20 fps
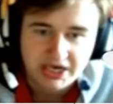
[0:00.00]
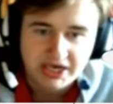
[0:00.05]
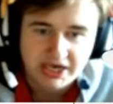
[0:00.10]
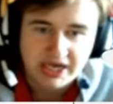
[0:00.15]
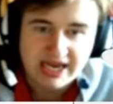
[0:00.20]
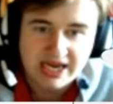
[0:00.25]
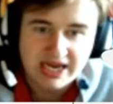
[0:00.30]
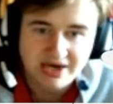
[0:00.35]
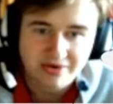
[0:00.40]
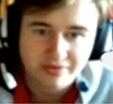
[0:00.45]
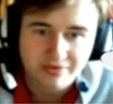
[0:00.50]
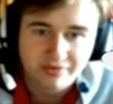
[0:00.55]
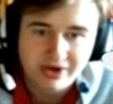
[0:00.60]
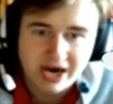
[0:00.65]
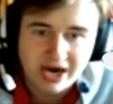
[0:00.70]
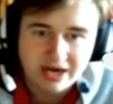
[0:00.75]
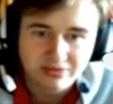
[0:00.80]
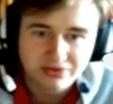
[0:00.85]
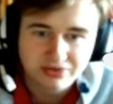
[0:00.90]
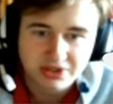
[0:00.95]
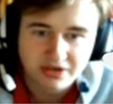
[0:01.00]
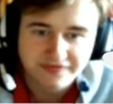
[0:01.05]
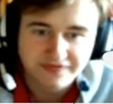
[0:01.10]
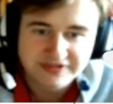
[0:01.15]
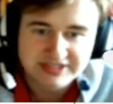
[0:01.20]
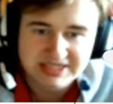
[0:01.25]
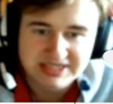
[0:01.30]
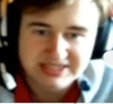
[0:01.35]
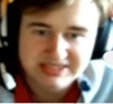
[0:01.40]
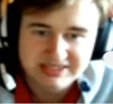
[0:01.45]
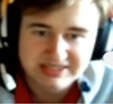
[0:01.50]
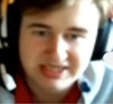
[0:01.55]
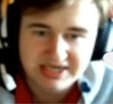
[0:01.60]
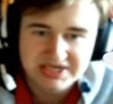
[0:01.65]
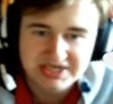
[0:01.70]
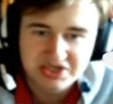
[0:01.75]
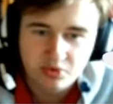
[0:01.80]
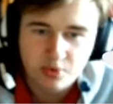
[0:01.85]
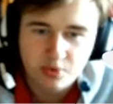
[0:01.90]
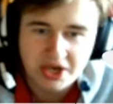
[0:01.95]
in round of
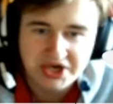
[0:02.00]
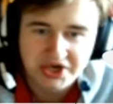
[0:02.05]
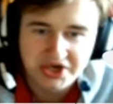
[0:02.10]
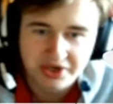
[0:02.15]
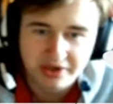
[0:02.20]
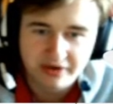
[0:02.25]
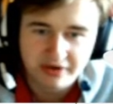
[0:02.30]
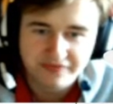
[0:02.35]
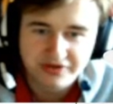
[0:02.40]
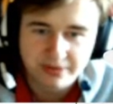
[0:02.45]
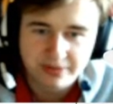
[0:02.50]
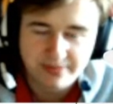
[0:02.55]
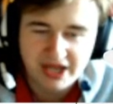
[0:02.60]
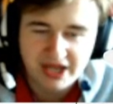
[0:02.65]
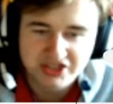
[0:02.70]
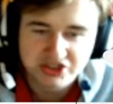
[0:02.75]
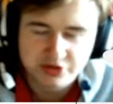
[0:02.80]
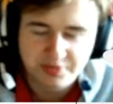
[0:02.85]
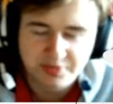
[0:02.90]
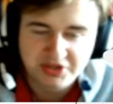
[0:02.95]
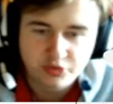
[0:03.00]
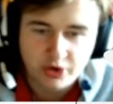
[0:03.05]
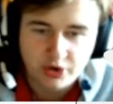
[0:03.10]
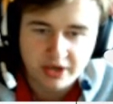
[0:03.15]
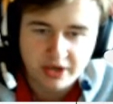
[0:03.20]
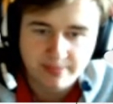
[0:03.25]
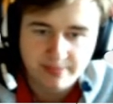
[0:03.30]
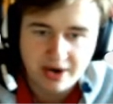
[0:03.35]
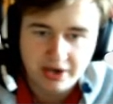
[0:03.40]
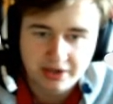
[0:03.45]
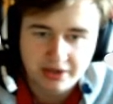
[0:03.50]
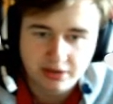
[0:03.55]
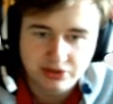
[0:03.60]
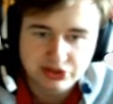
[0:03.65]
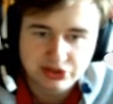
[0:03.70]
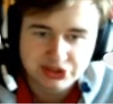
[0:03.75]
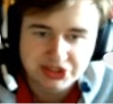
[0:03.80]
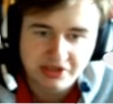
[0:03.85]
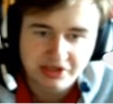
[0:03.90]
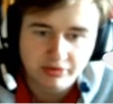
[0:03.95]
16, the winner of the match between
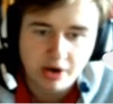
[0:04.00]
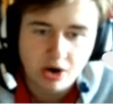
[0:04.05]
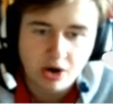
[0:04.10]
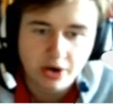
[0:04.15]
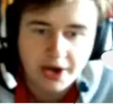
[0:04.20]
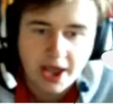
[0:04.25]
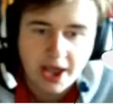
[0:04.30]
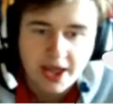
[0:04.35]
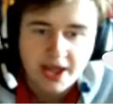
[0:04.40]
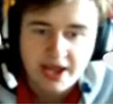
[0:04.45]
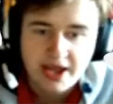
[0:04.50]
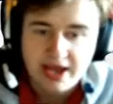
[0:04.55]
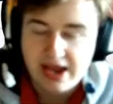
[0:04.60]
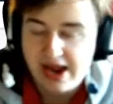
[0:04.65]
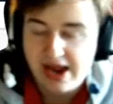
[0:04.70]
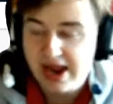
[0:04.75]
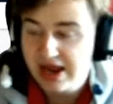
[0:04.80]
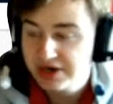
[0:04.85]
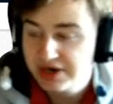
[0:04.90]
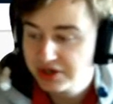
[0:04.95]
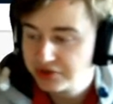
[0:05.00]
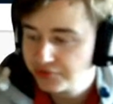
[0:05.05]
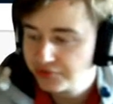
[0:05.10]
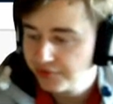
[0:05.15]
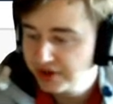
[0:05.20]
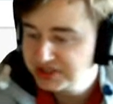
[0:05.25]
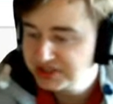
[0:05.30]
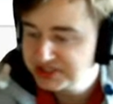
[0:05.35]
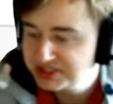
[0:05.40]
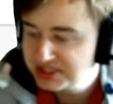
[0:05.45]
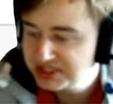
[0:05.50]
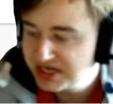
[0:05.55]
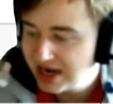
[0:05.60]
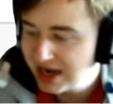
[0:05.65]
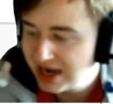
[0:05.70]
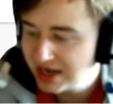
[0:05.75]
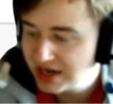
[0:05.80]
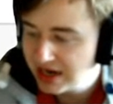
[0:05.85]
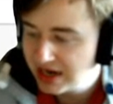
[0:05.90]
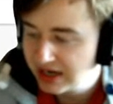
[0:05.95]
Marcos Giron and
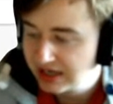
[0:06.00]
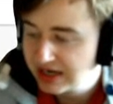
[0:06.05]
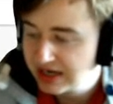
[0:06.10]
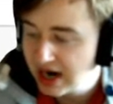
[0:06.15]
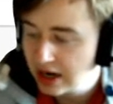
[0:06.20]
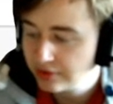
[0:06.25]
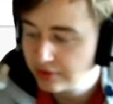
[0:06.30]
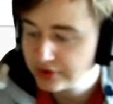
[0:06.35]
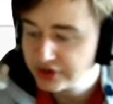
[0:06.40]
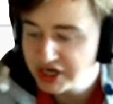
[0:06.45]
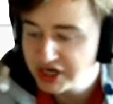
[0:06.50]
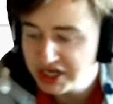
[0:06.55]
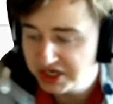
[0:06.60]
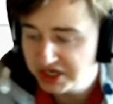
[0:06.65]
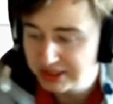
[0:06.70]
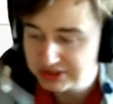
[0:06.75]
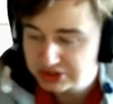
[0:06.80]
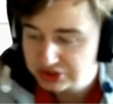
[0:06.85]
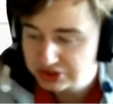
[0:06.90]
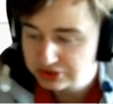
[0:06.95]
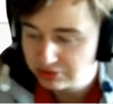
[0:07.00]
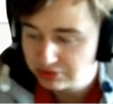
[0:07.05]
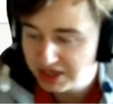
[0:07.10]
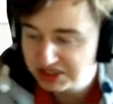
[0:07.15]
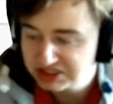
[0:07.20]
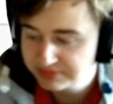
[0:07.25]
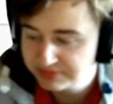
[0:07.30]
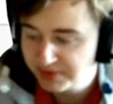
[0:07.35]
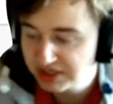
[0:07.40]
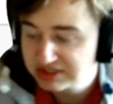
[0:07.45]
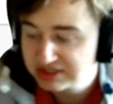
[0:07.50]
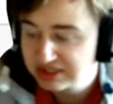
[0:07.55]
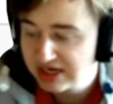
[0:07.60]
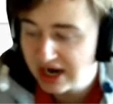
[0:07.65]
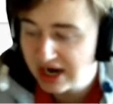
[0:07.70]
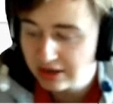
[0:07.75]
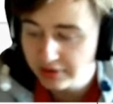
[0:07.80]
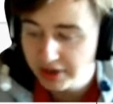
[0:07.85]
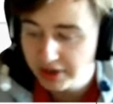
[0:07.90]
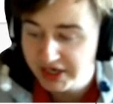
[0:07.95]
Cristian Garin. So I expect
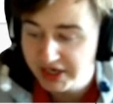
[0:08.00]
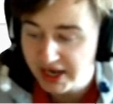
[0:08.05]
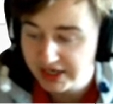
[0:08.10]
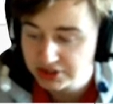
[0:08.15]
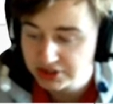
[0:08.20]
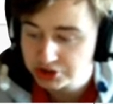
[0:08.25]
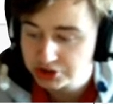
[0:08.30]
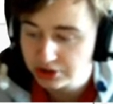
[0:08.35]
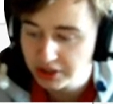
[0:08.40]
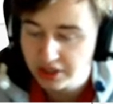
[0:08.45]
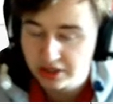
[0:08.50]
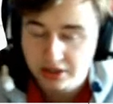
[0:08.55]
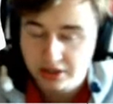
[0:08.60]
Garin actually